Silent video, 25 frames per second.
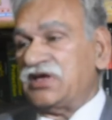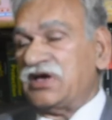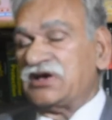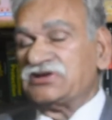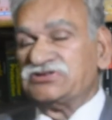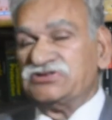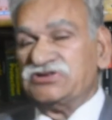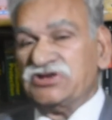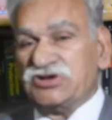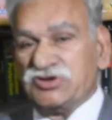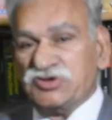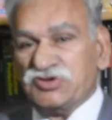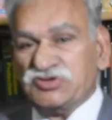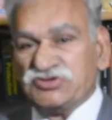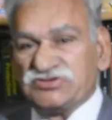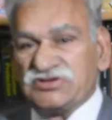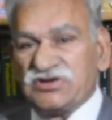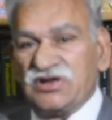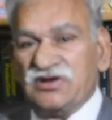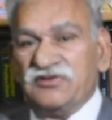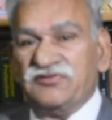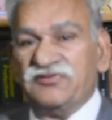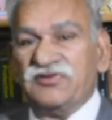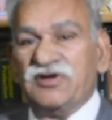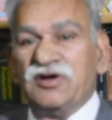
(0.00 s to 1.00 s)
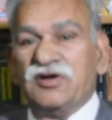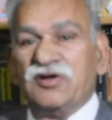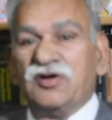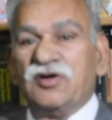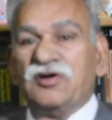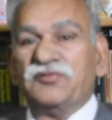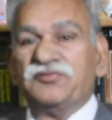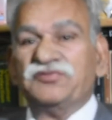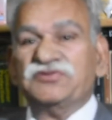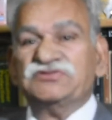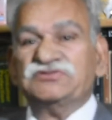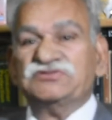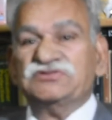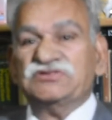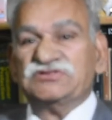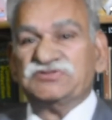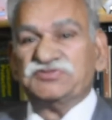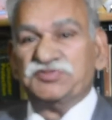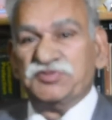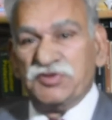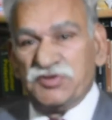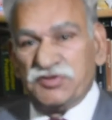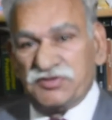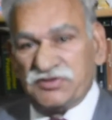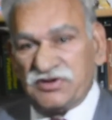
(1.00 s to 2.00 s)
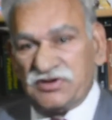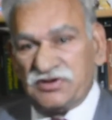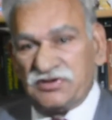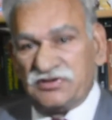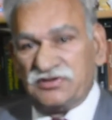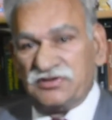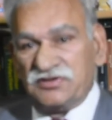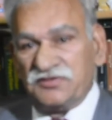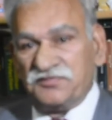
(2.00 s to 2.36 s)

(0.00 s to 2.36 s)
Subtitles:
execution whereof is disputed,